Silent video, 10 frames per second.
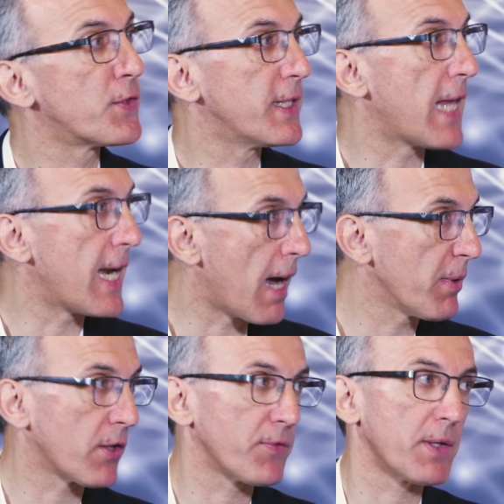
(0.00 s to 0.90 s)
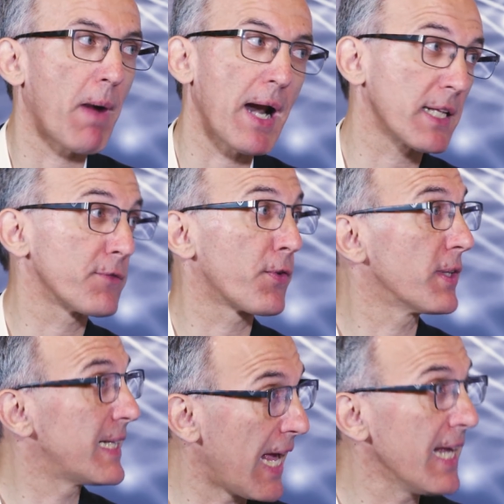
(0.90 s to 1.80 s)
the dynamic of the market
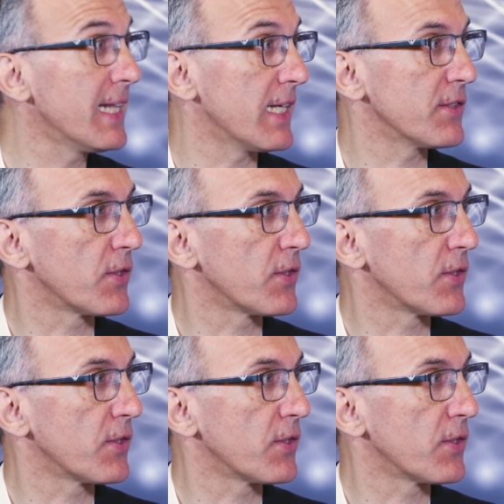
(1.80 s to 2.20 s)
from the data.